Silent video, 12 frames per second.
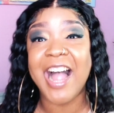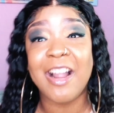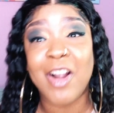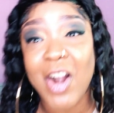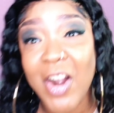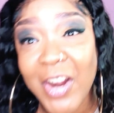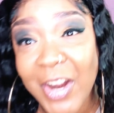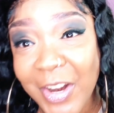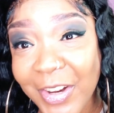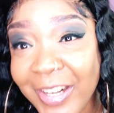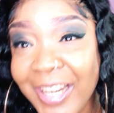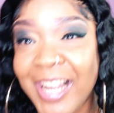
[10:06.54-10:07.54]
I call
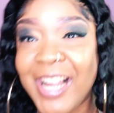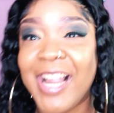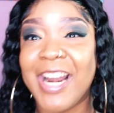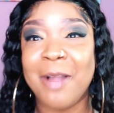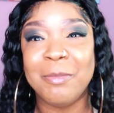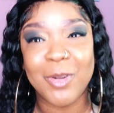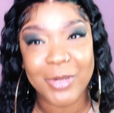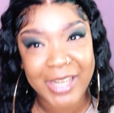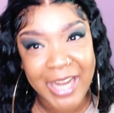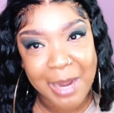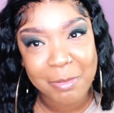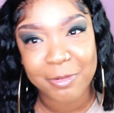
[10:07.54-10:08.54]
her and I'm low
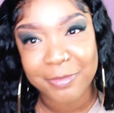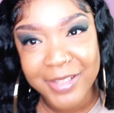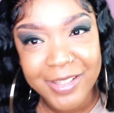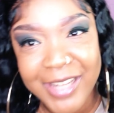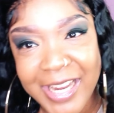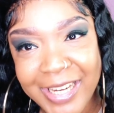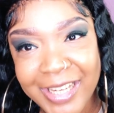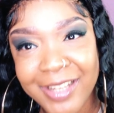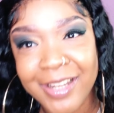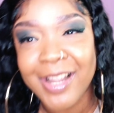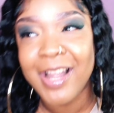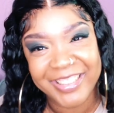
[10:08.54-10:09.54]
key hyperventilating.